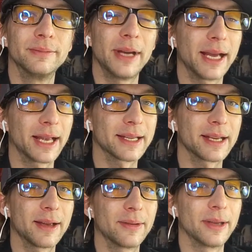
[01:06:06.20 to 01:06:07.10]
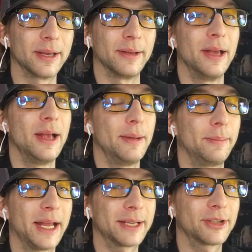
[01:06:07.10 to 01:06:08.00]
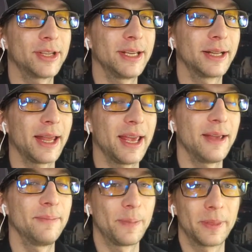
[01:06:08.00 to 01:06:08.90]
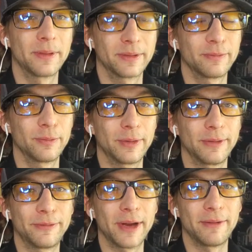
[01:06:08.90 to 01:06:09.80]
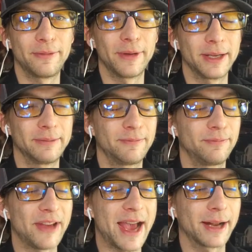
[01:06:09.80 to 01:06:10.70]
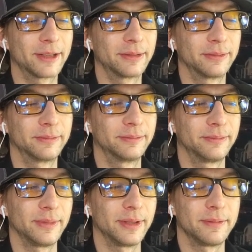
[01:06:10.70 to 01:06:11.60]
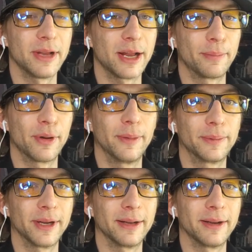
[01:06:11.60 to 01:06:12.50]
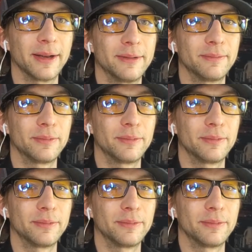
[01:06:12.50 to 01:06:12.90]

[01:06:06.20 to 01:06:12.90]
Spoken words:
I guess on plasticine clay, fun fact, not appropriate.